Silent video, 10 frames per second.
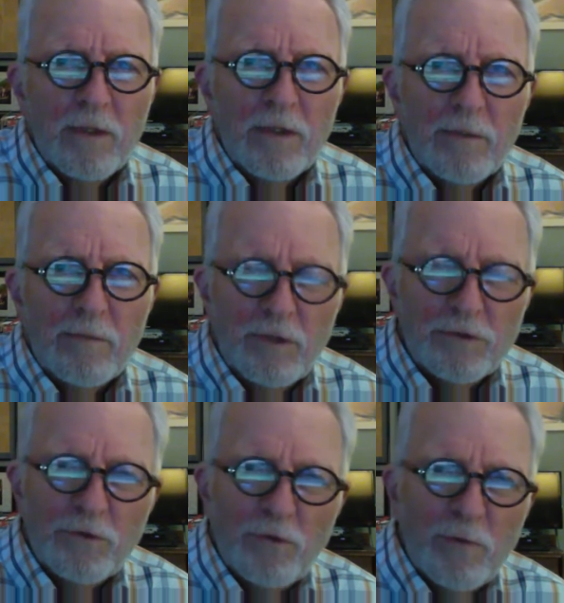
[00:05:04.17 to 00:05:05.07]
And
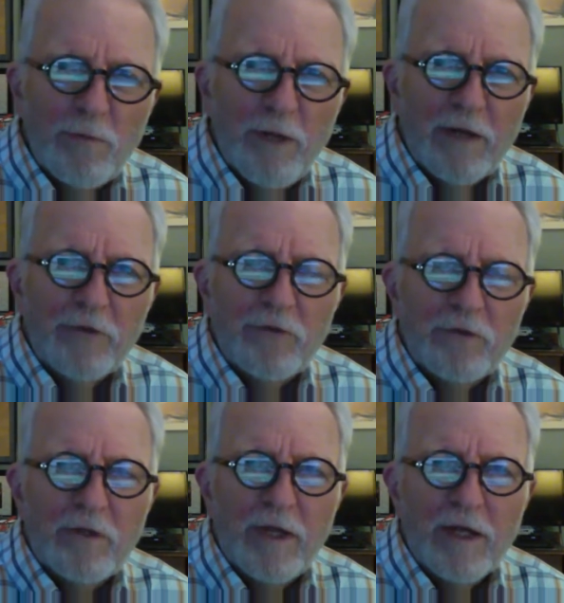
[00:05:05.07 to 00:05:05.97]
most of what
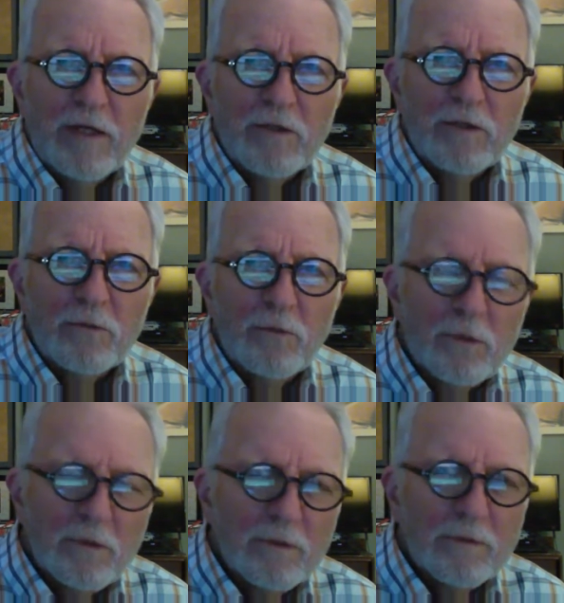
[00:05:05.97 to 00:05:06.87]
Madison tackled
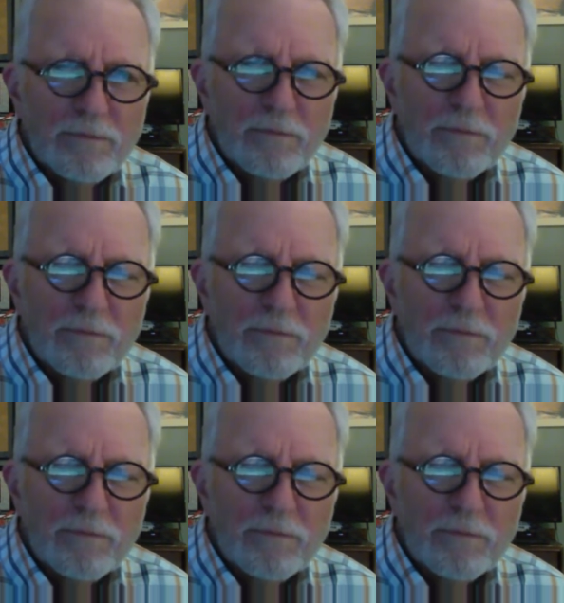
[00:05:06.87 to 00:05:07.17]
were,